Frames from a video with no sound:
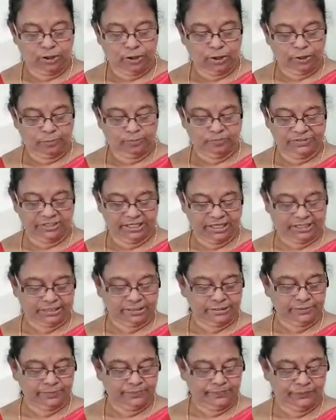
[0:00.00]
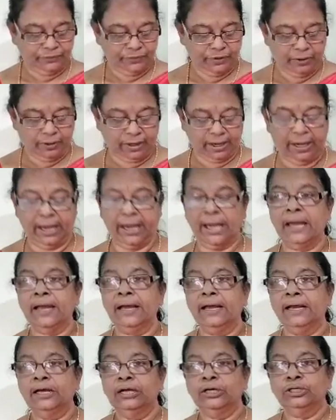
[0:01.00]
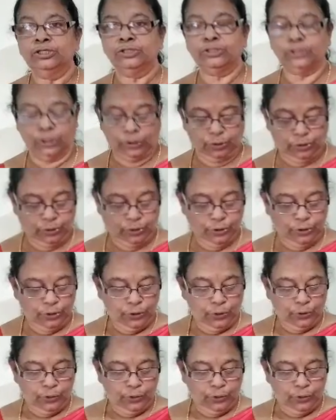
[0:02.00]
object. Okay. So,